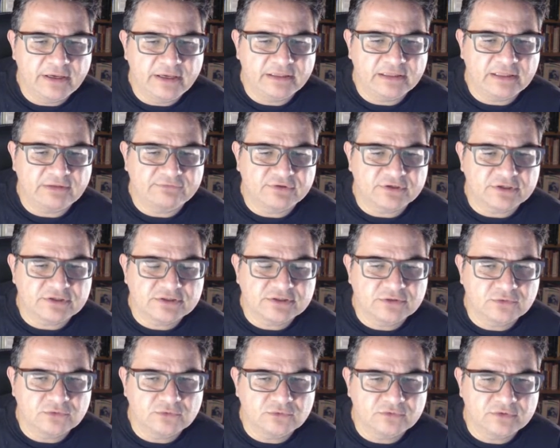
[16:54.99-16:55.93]
And after
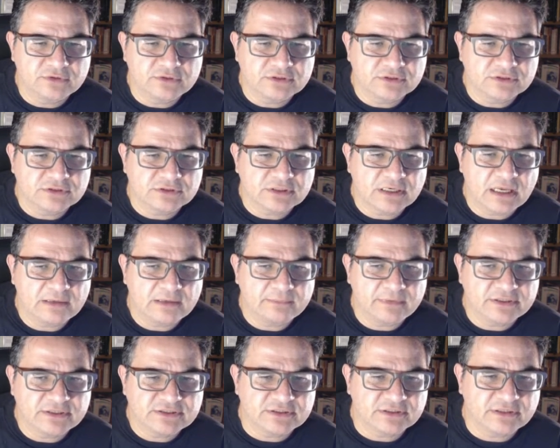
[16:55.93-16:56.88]
g2, this has
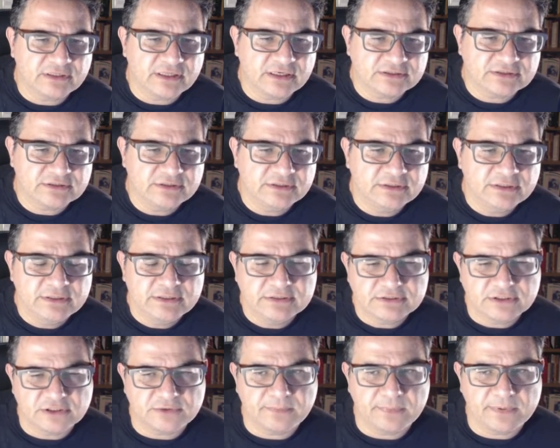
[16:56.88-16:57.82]
come as a nasty
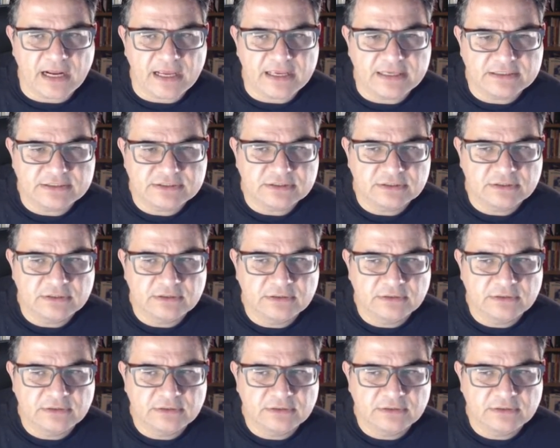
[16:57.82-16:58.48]
surprise